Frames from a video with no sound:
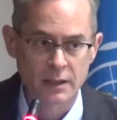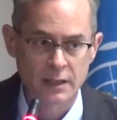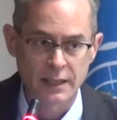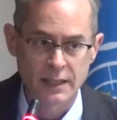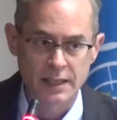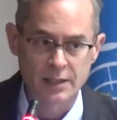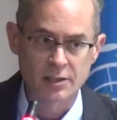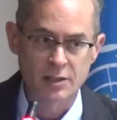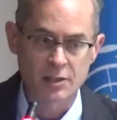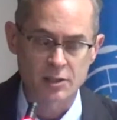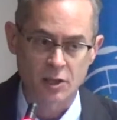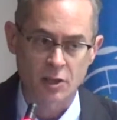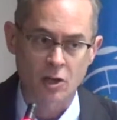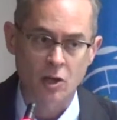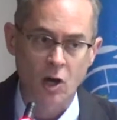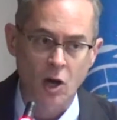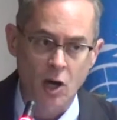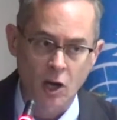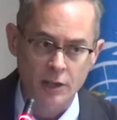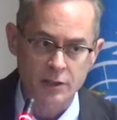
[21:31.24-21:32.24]
is this a
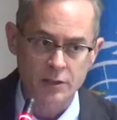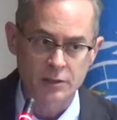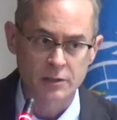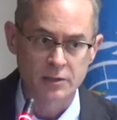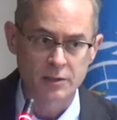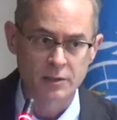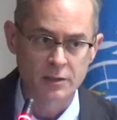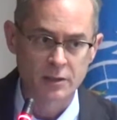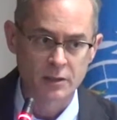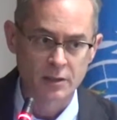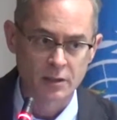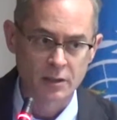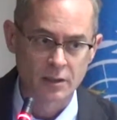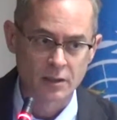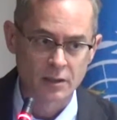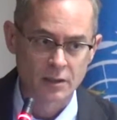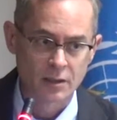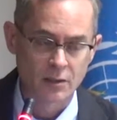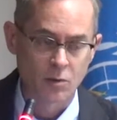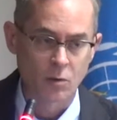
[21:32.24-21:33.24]
cost
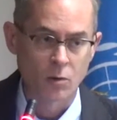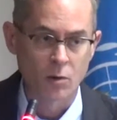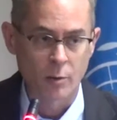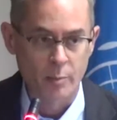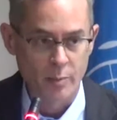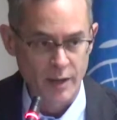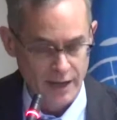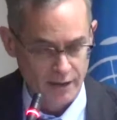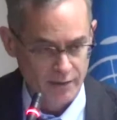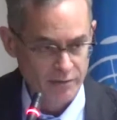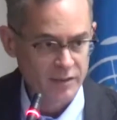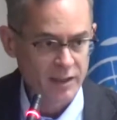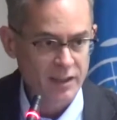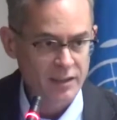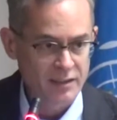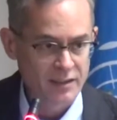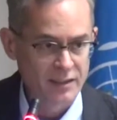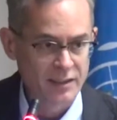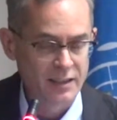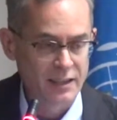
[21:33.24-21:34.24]
or a
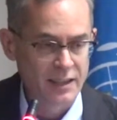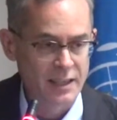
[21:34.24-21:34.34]
benefit?